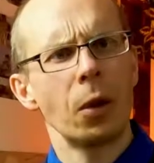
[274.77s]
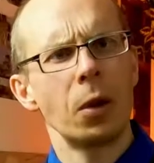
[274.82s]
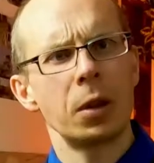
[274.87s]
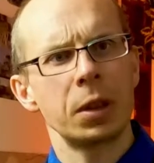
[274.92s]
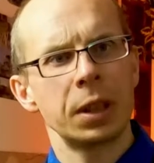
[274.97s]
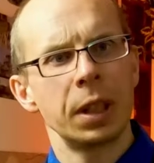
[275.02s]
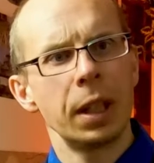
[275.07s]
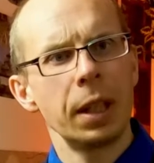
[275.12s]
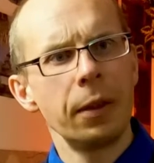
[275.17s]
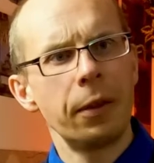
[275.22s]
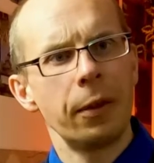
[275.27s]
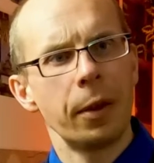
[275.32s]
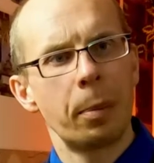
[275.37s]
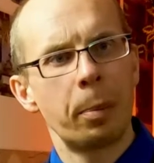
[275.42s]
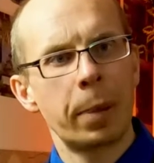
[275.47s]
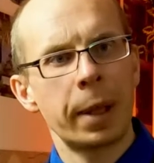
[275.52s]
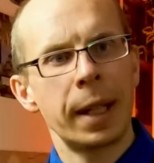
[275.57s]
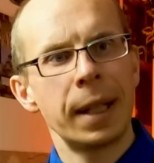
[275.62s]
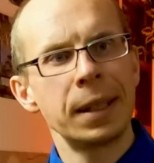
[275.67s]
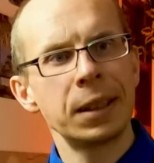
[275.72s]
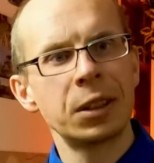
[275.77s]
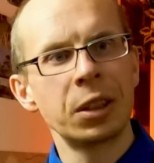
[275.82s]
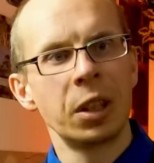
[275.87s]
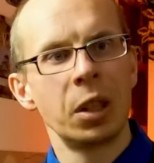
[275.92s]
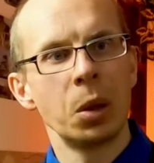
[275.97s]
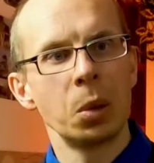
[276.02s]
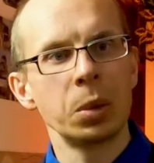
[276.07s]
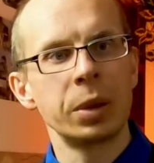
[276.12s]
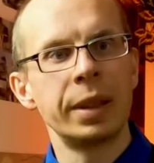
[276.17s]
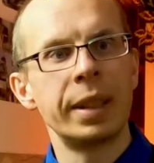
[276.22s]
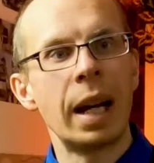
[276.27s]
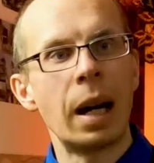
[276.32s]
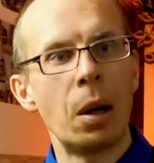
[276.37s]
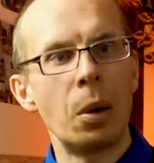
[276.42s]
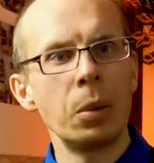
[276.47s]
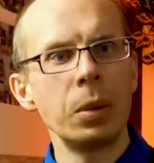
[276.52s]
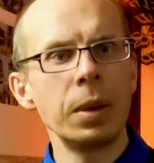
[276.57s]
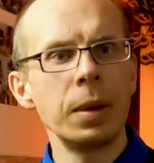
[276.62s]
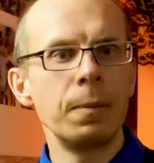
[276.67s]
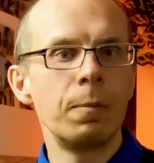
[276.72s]
Of course, if the price goes
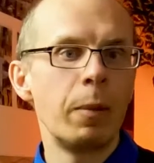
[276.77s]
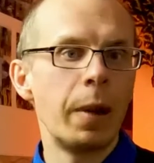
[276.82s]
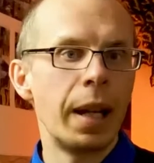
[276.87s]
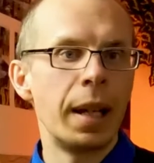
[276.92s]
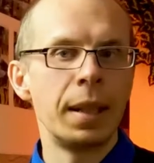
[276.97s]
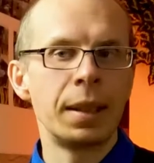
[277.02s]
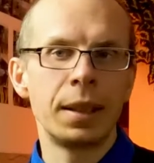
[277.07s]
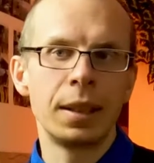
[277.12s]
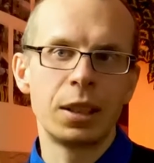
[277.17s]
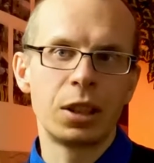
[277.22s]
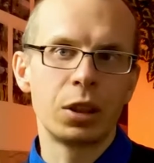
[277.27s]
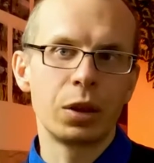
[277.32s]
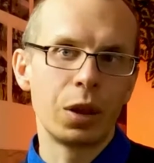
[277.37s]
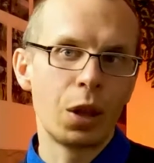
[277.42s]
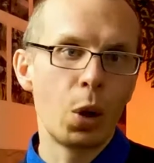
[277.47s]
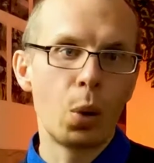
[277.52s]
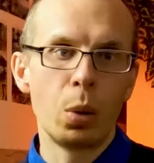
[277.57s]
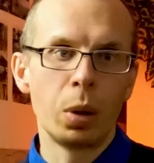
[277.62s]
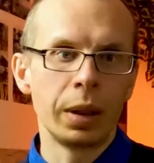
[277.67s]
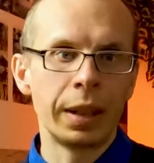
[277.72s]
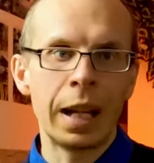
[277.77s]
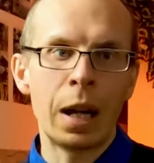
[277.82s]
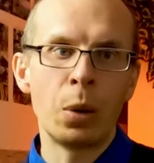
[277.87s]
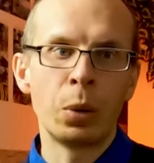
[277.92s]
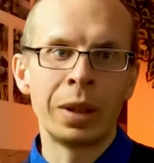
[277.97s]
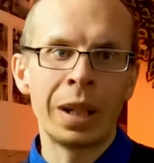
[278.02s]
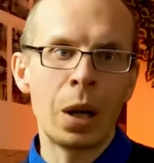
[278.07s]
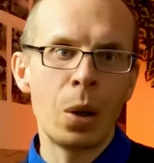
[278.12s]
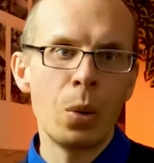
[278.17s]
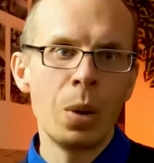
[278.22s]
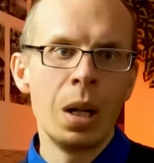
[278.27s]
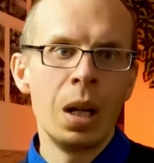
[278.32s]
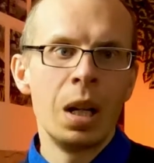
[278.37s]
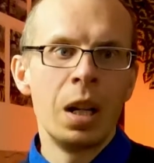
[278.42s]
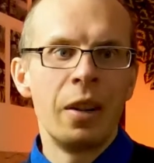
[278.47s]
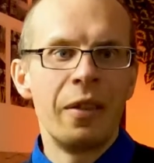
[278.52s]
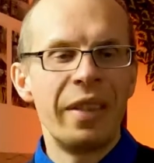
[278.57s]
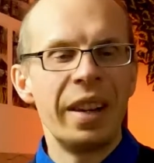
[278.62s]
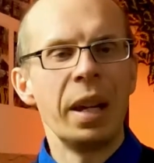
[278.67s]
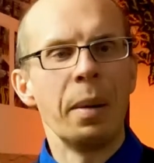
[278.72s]
down, as it's going down now,
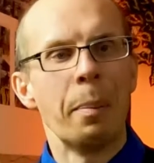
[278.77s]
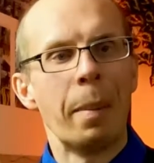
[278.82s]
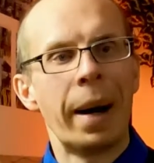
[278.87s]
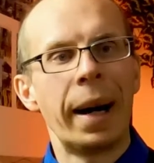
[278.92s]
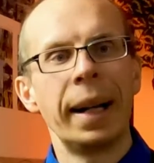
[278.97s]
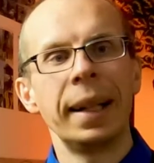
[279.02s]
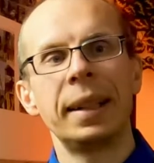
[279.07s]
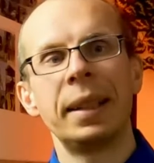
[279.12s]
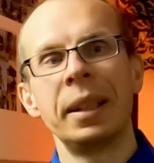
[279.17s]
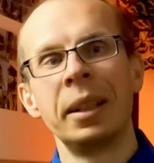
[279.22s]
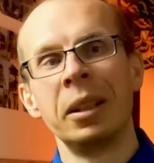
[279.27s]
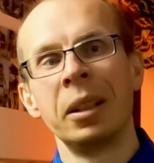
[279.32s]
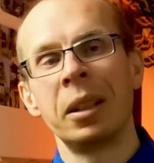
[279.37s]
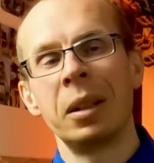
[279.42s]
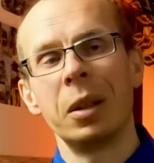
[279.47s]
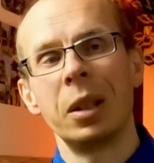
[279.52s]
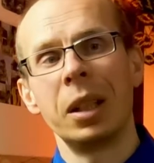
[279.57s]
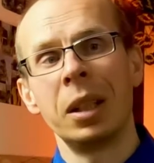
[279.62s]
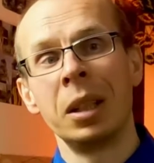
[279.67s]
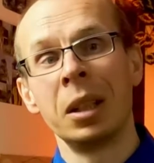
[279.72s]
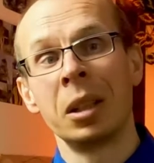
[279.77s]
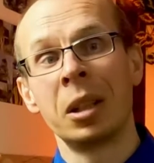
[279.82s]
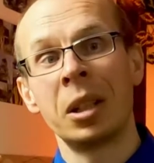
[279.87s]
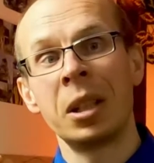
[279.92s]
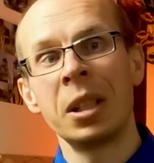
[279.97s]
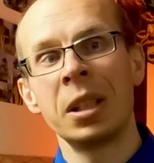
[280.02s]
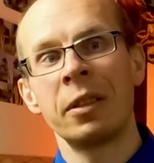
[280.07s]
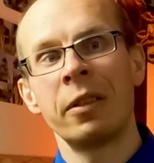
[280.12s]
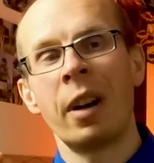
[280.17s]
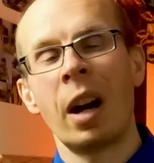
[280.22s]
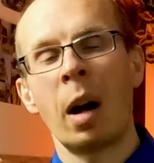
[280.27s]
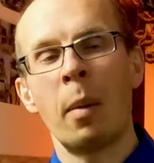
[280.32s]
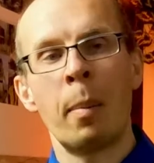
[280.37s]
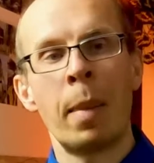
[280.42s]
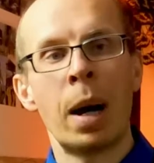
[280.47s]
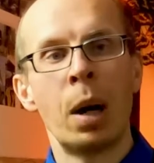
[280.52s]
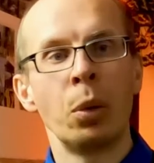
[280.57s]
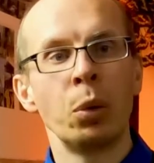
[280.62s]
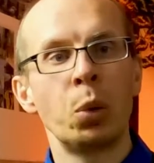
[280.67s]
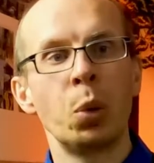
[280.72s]
they might increase the
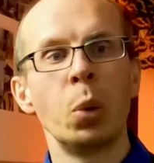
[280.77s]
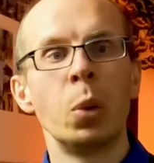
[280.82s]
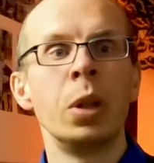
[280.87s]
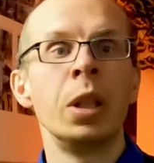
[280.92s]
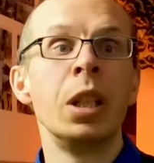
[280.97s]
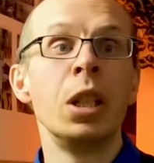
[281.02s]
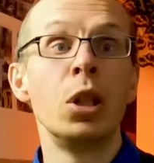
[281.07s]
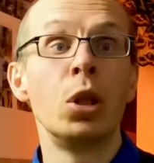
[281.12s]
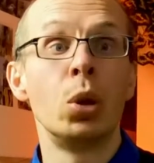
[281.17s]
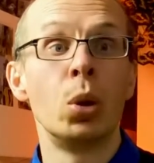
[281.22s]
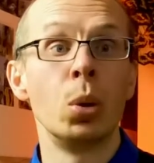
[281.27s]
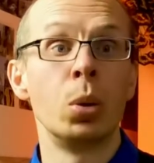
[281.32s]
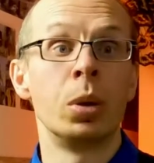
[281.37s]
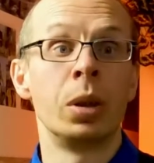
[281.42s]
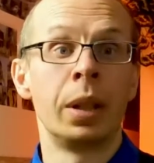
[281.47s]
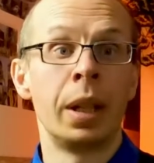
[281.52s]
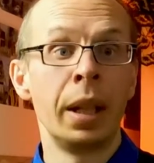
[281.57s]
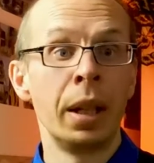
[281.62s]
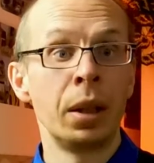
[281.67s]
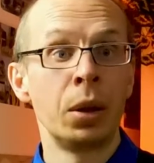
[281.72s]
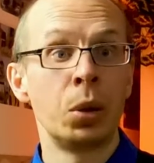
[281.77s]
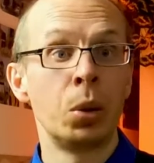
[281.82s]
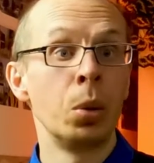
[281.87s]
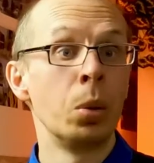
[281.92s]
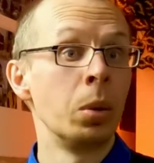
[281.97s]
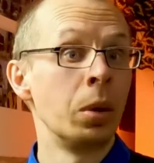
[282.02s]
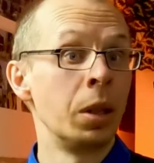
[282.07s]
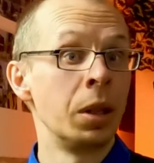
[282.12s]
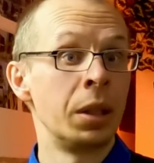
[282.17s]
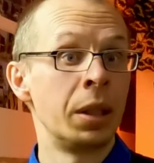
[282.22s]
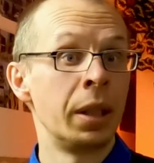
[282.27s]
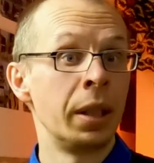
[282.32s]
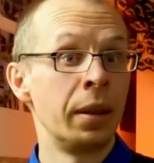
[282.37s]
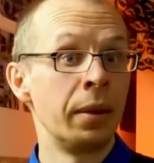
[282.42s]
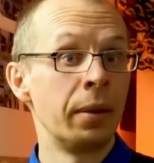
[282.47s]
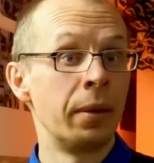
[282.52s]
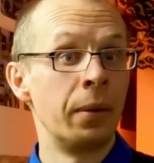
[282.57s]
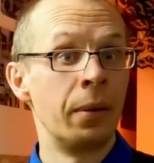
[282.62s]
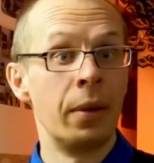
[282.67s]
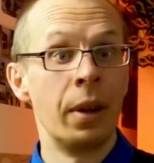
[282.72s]
amount you need to stake to
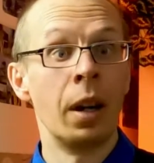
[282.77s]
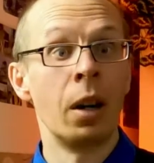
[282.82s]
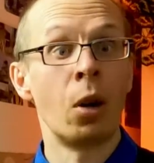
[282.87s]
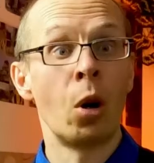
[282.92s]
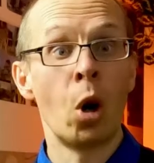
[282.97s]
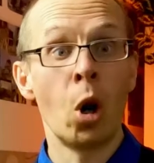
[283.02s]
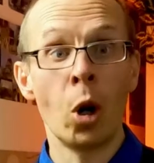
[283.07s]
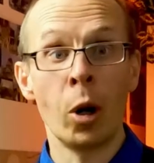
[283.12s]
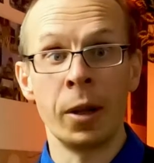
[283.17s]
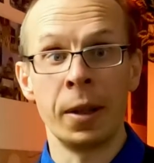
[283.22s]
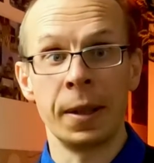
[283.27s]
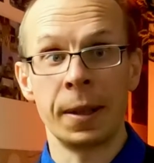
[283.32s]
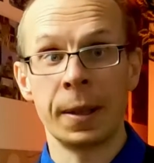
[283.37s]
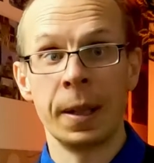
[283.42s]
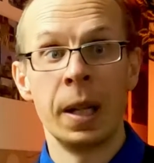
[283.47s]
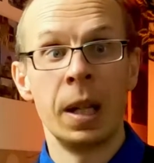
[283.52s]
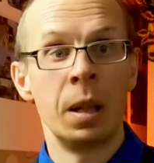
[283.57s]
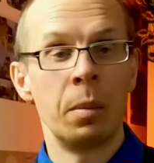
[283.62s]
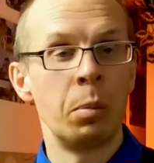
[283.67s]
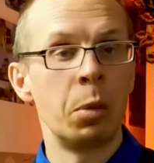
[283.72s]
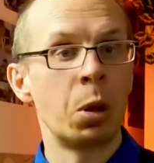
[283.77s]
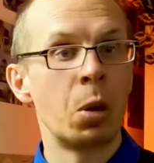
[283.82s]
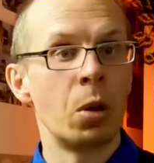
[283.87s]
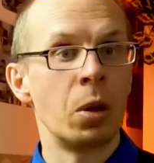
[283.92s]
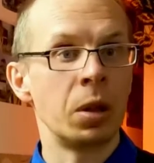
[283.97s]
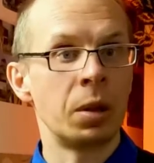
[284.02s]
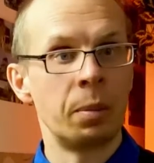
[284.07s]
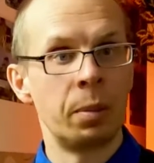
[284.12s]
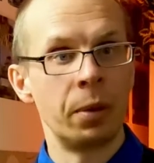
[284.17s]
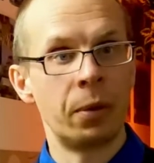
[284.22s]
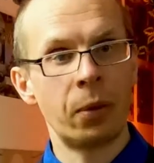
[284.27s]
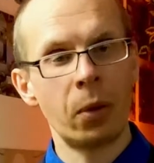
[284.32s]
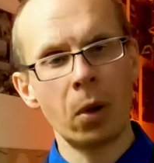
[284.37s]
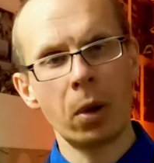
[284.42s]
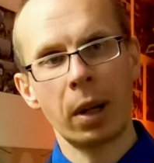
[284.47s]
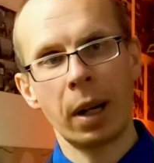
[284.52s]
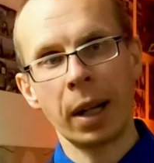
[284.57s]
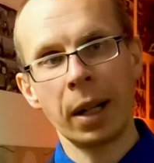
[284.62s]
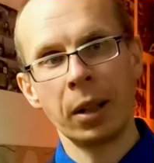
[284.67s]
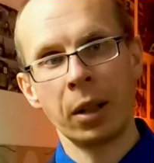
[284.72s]
receive the coins, because
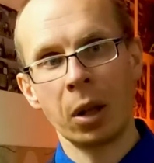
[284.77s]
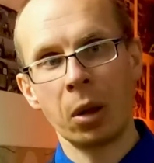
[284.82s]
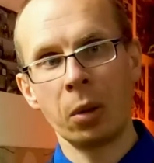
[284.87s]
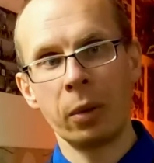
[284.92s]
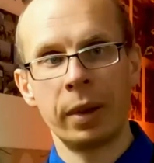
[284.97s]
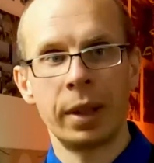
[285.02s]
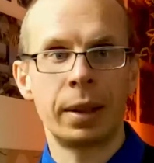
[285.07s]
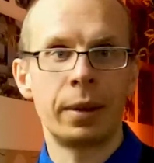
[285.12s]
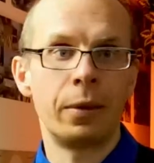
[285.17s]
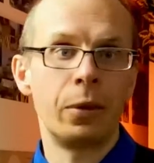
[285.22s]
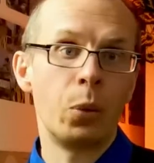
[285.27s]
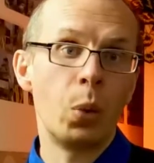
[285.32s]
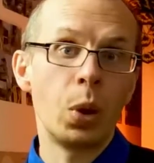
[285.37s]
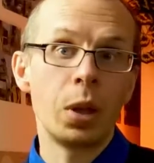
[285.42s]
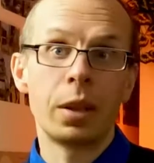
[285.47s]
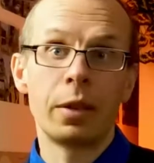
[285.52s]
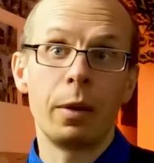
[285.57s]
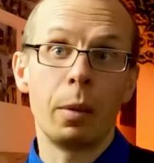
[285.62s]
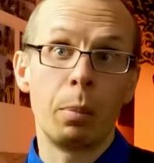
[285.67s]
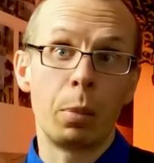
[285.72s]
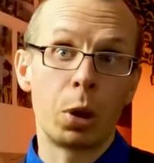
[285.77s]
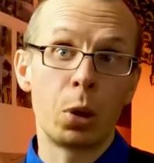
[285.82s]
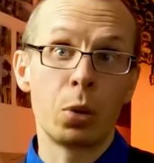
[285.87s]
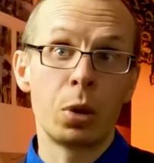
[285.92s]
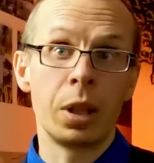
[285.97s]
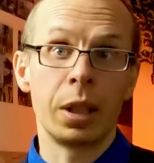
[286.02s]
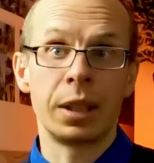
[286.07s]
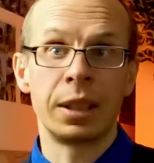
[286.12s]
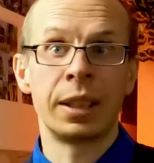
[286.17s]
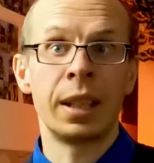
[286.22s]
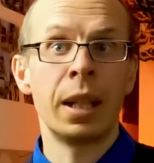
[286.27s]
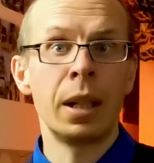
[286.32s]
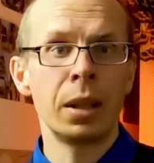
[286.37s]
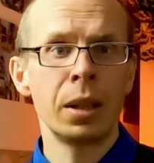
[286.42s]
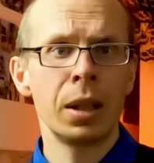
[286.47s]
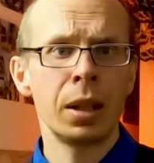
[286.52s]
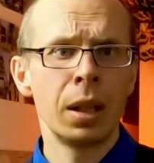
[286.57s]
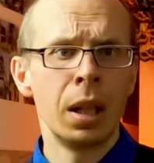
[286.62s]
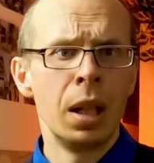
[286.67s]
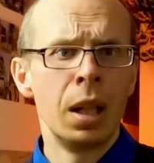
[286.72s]
before I know that once the project
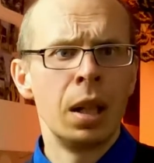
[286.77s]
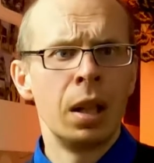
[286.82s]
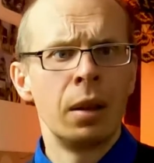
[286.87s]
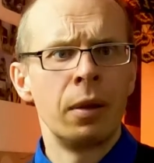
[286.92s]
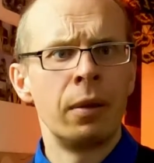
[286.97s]
started,